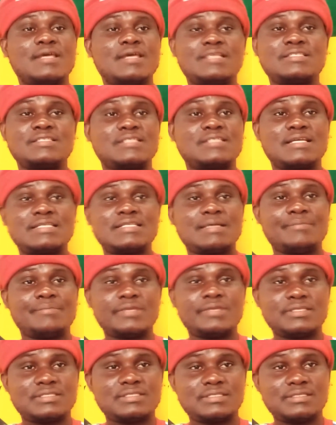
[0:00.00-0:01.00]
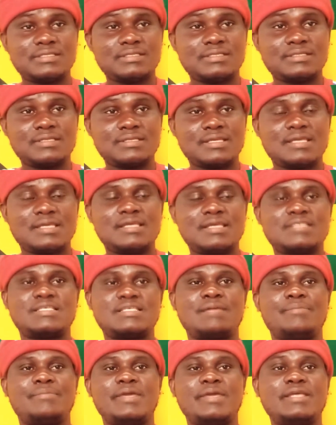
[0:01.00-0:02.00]
Isn't that amazing? It's
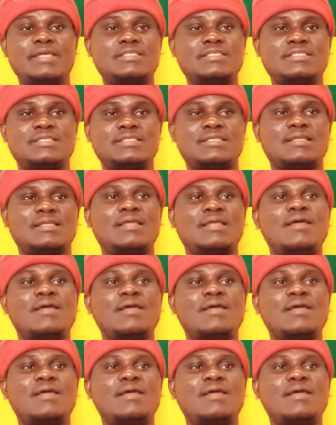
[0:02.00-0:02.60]
amazing.